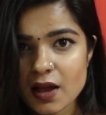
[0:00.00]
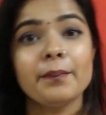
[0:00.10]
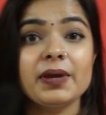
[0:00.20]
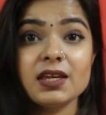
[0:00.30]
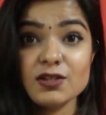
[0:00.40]

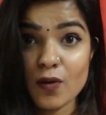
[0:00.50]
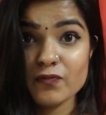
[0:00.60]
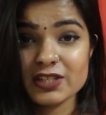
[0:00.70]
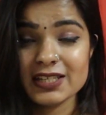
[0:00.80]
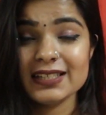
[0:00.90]
because
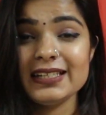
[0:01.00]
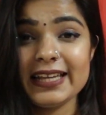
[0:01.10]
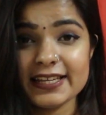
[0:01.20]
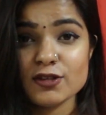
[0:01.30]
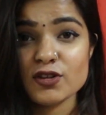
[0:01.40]
obviously the
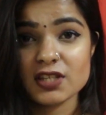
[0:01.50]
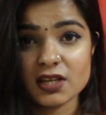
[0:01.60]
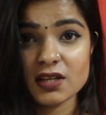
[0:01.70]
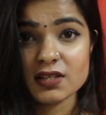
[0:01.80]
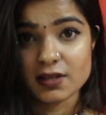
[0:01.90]
less your
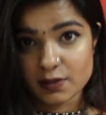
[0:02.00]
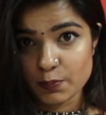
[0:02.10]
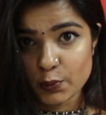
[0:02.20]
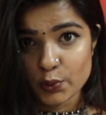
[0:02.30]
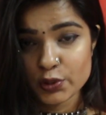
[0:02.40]
skin is
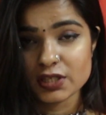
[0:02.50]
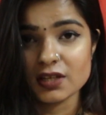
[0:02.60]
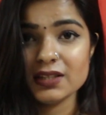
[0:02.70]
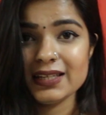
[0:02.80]
exposed,